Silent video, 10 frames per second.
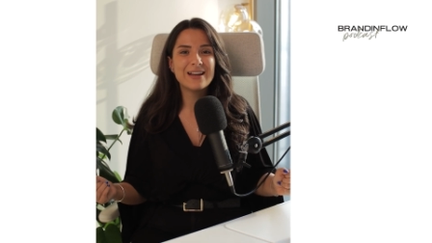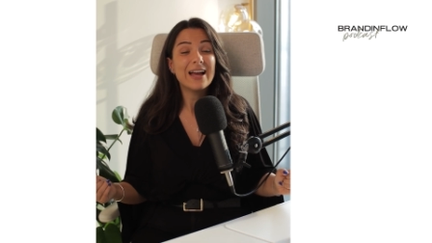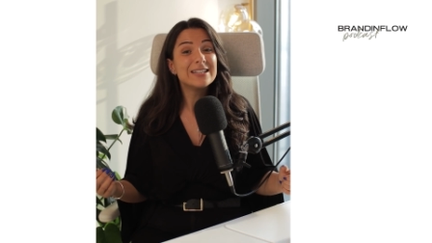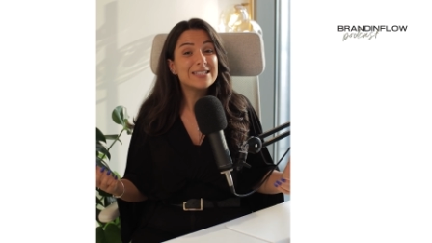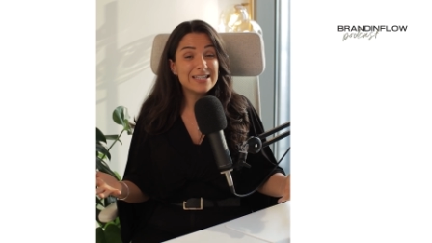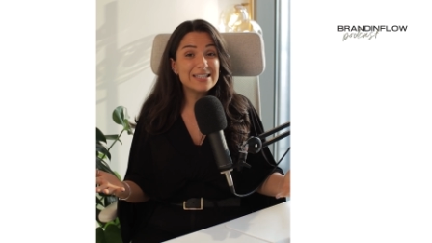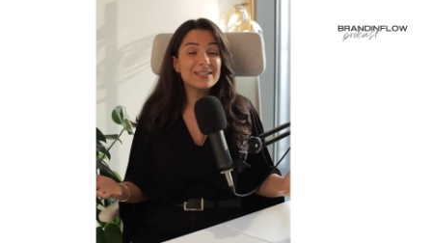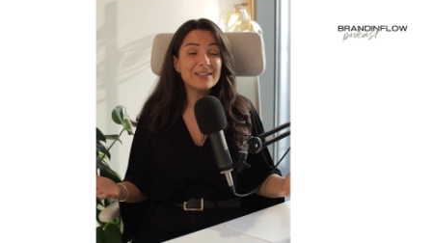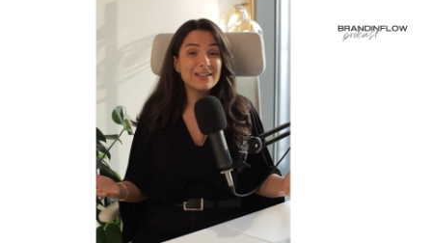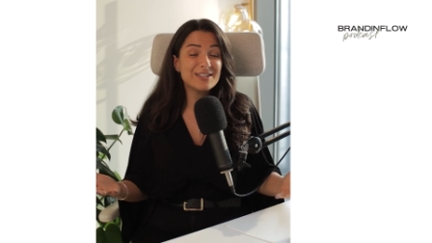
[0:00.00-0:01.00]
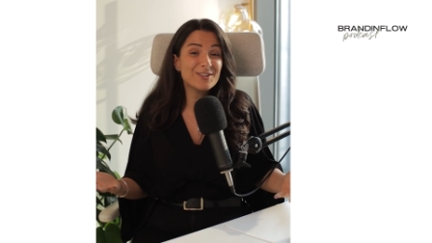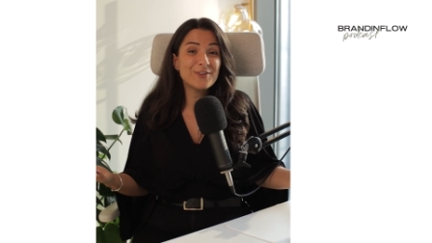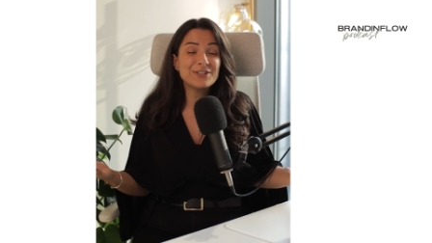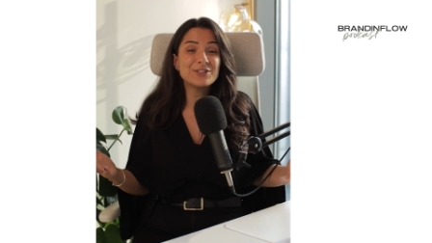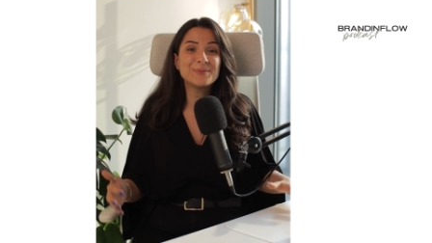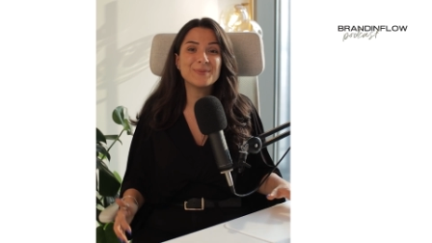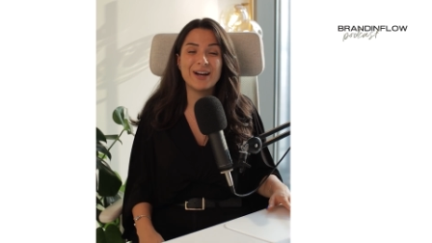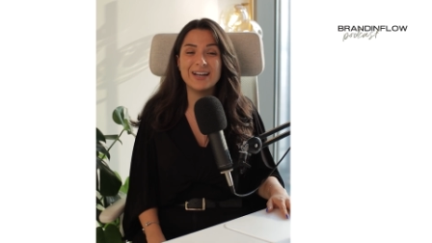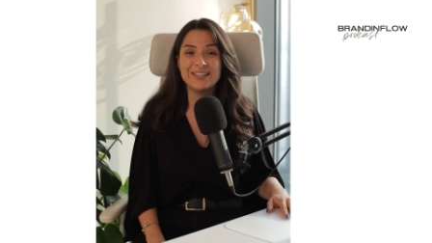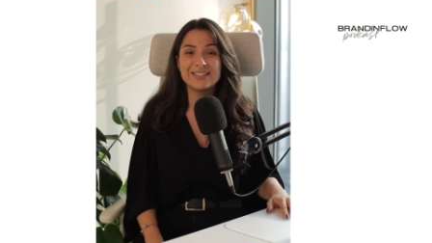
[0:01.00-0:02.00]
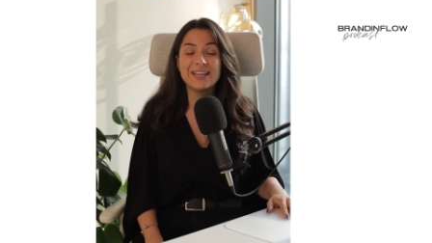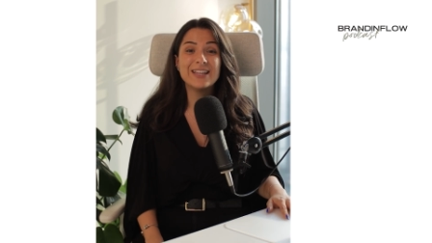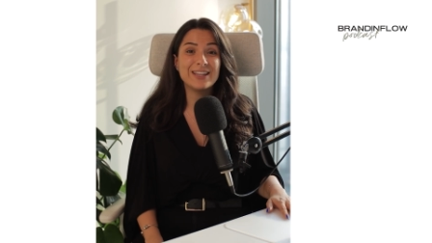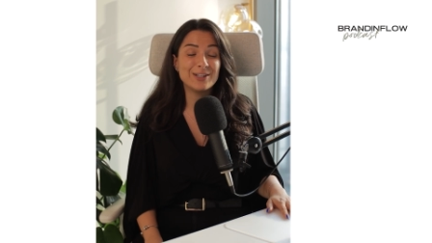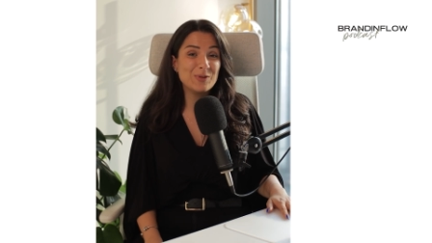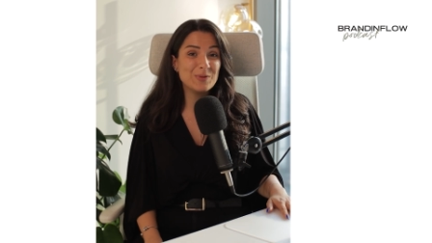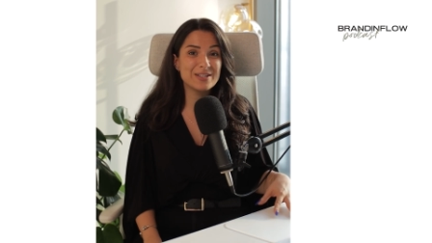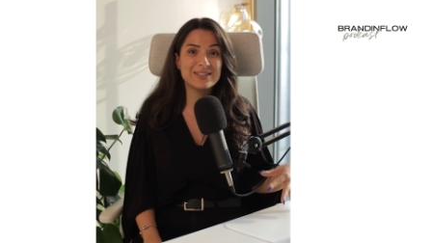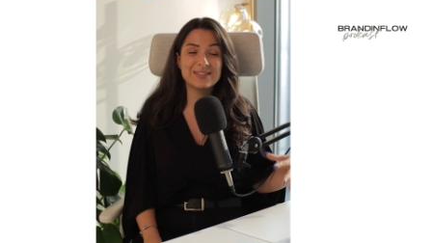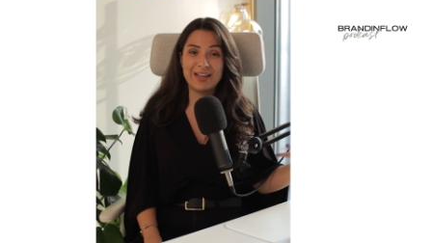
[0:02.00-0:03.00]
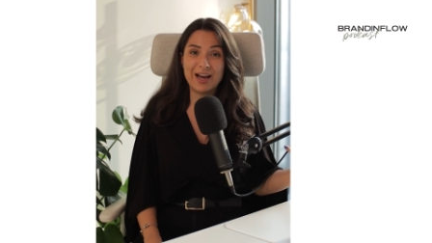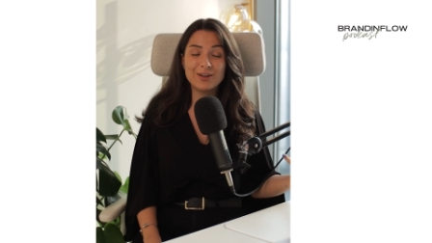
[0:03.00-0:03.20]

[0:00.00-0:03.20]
And Diesel is a fashion brand that uses the